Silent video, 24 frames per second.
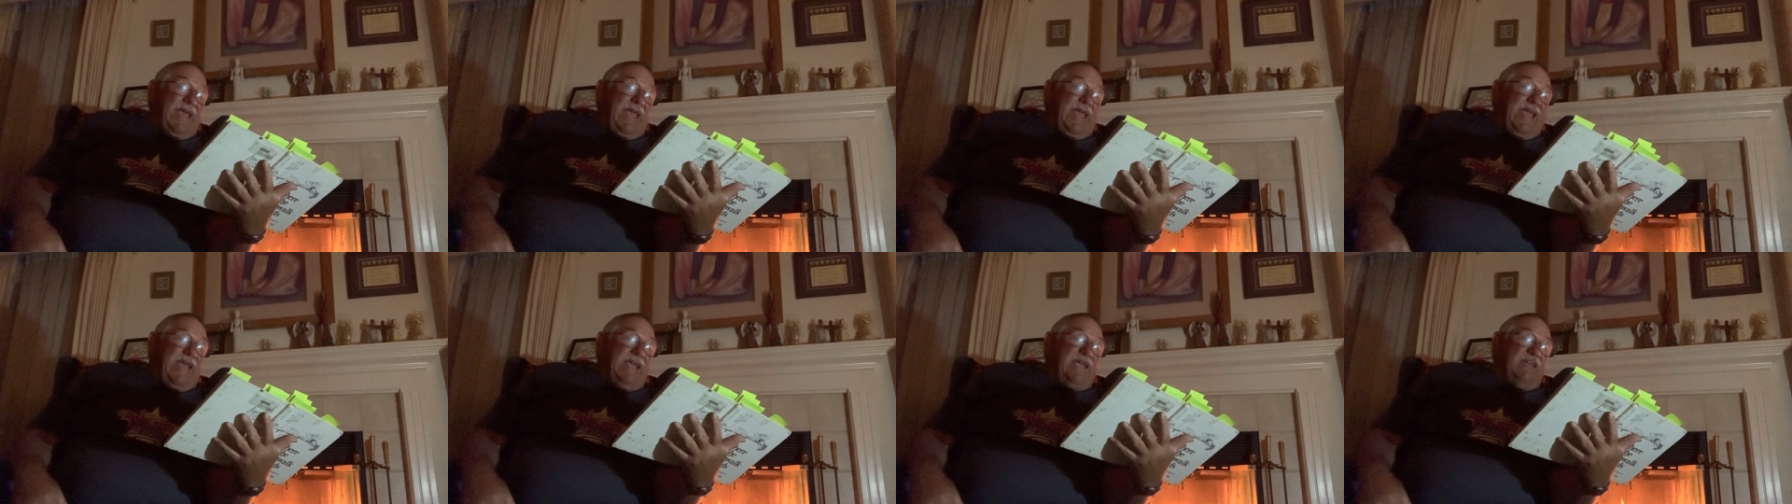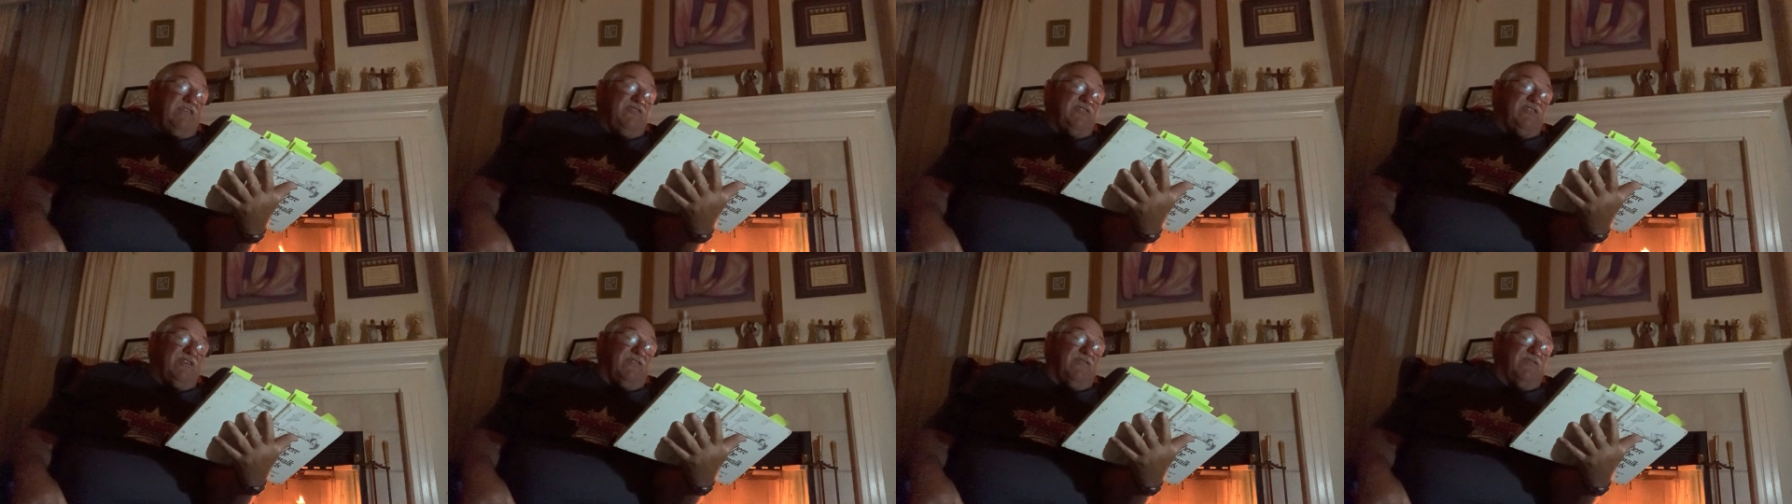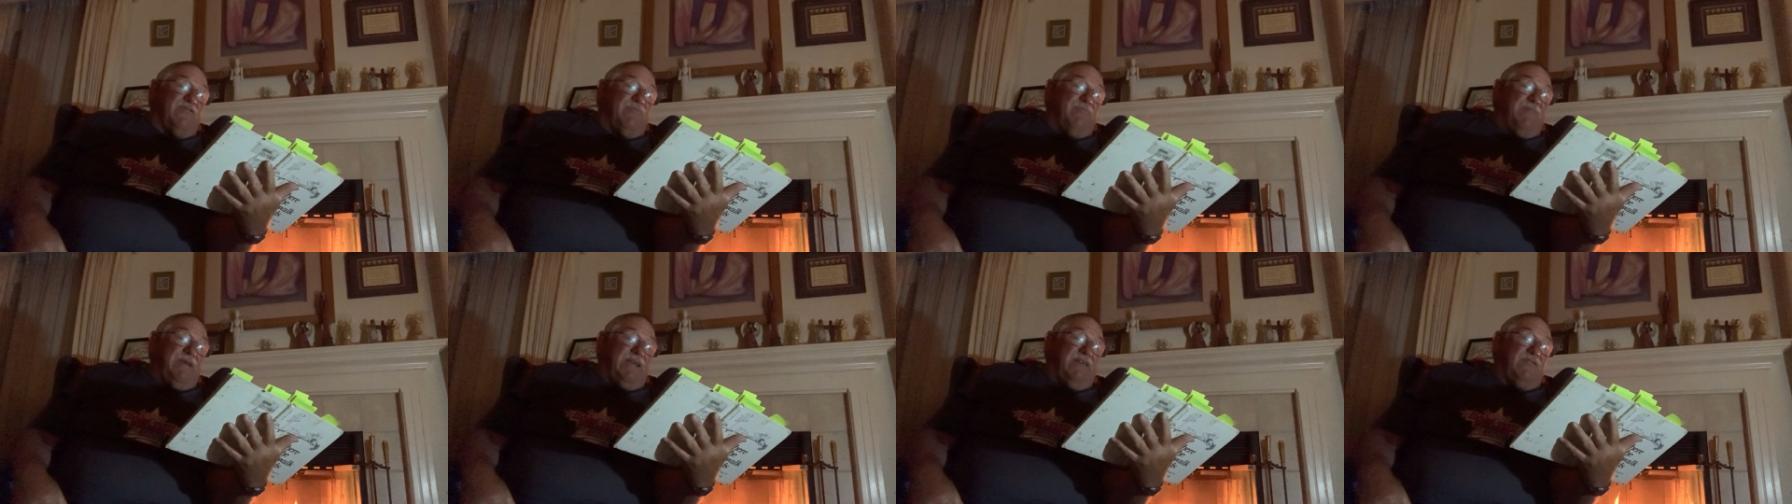
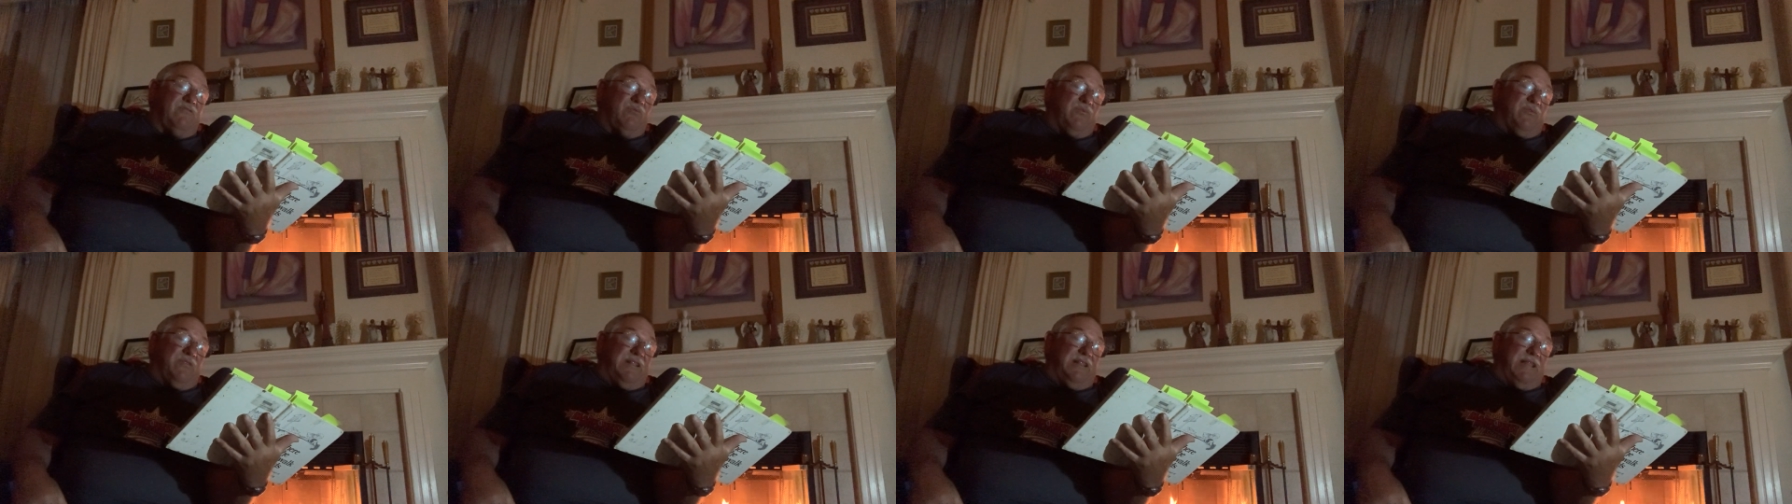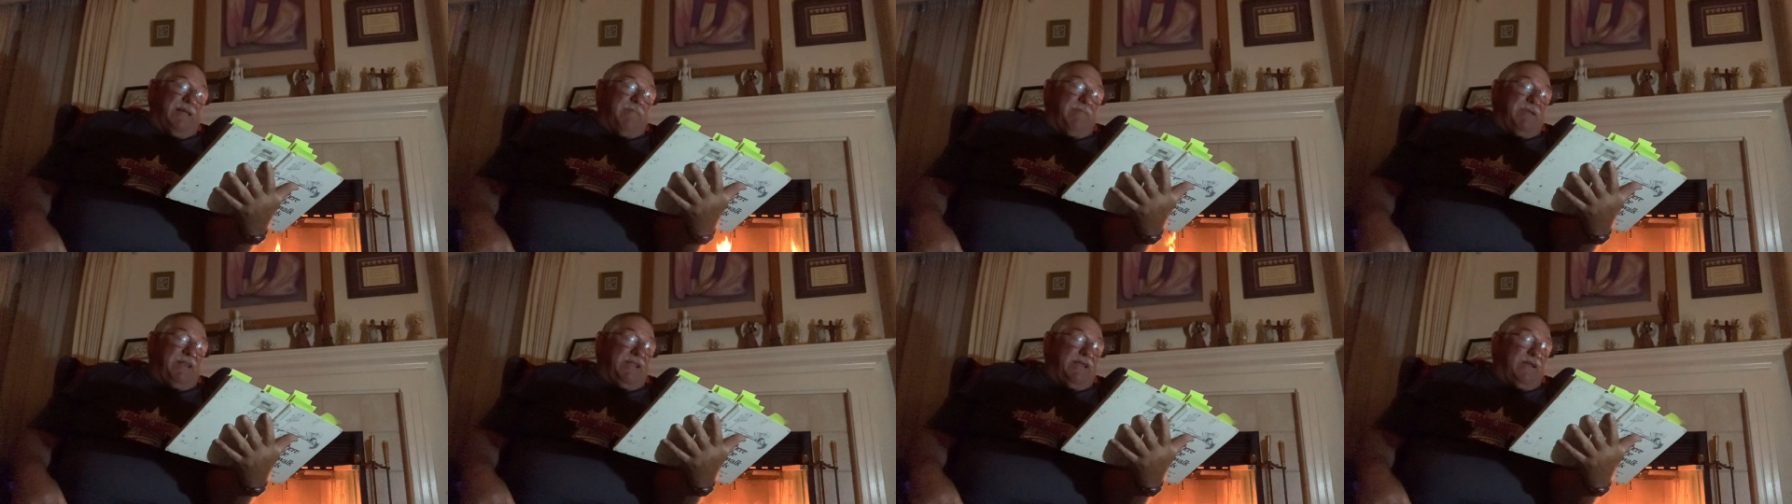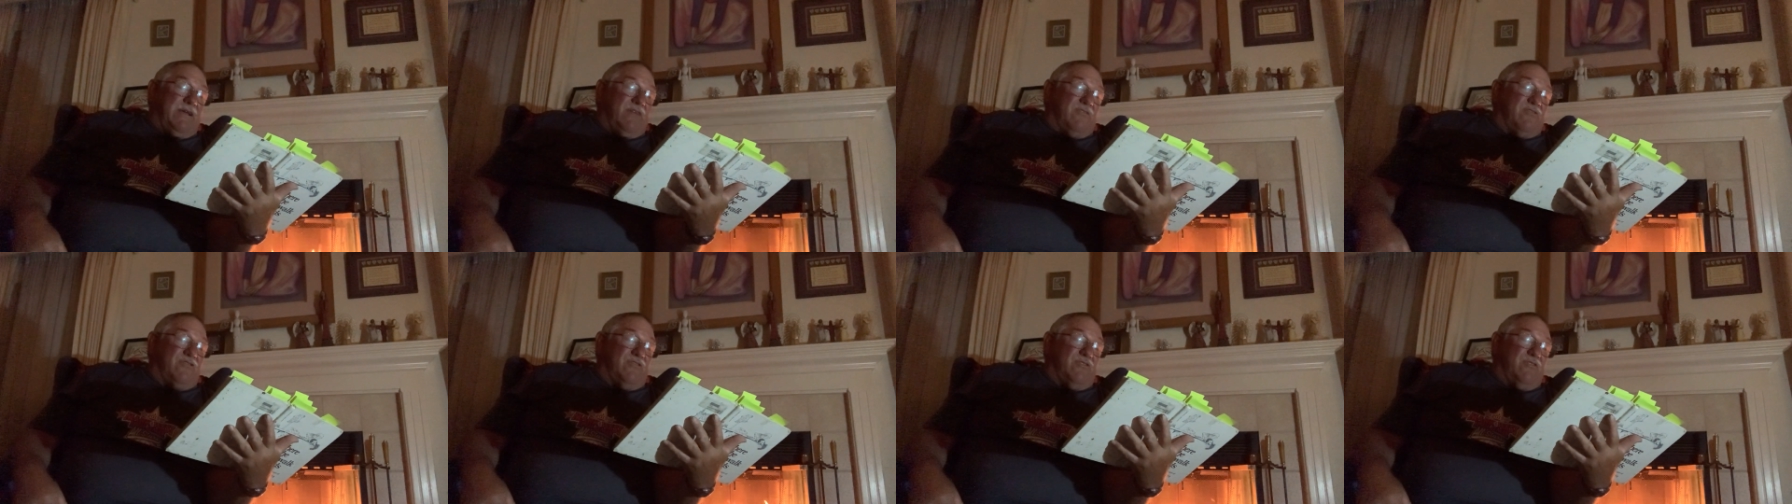eggshells mixed with lemon
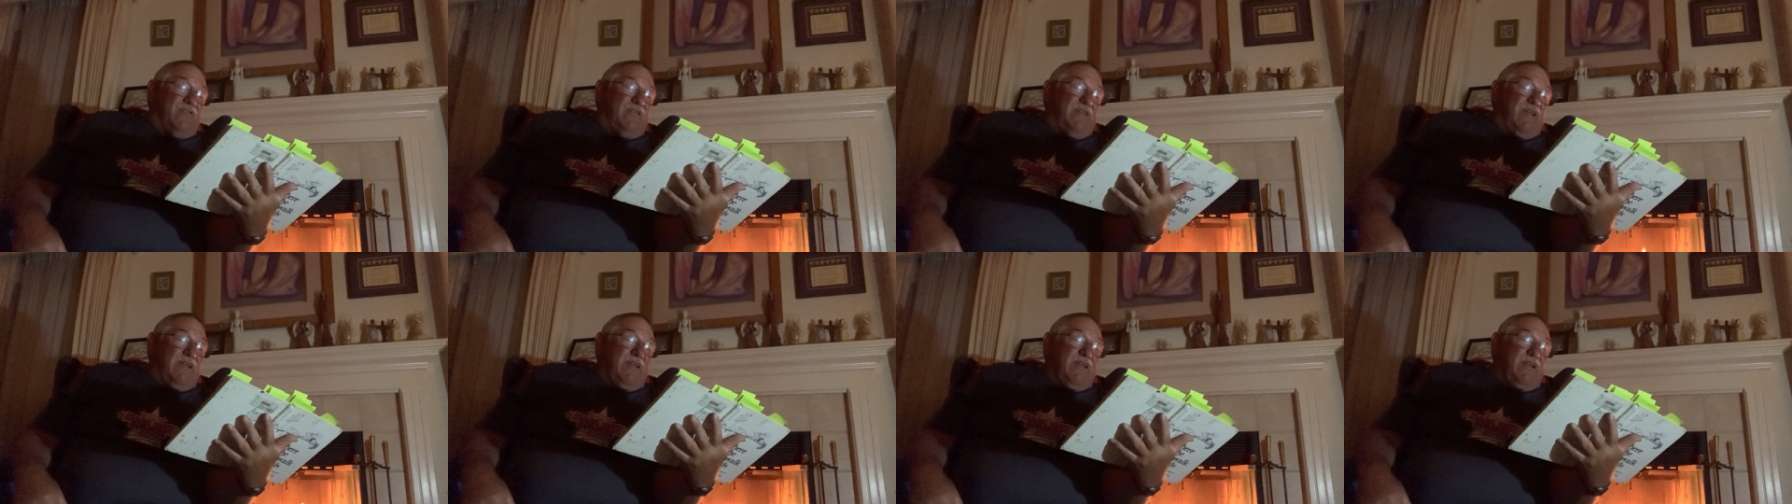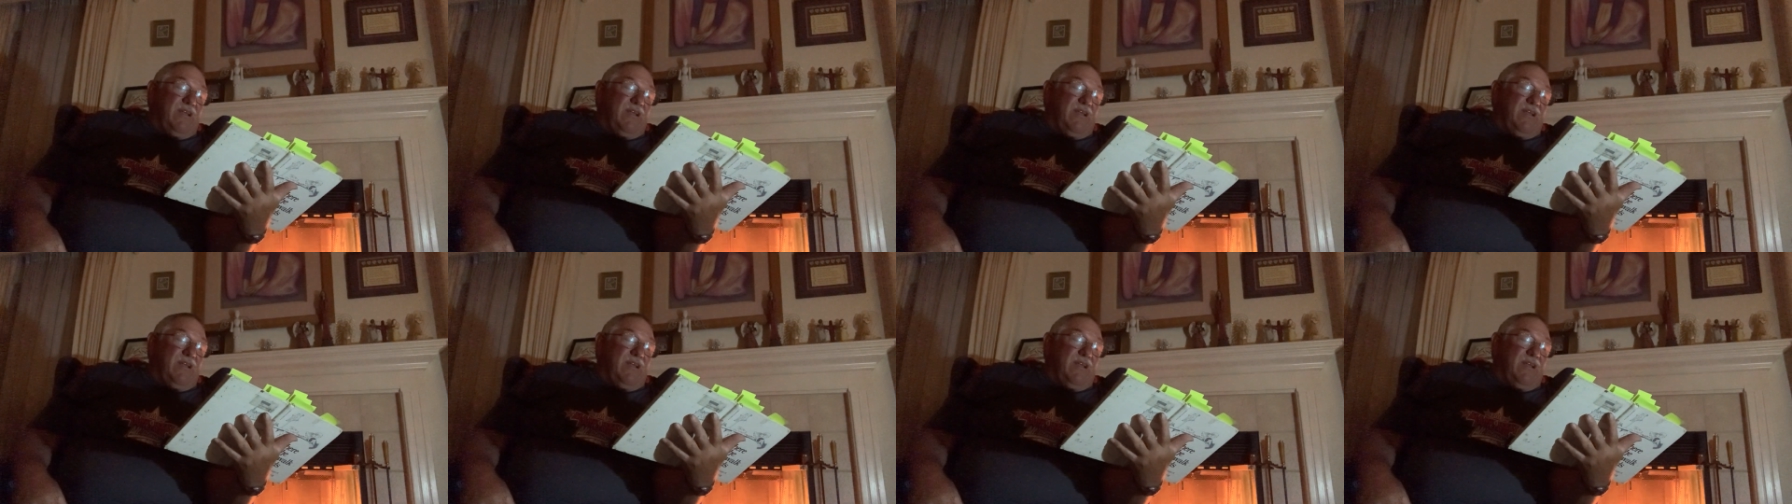custard,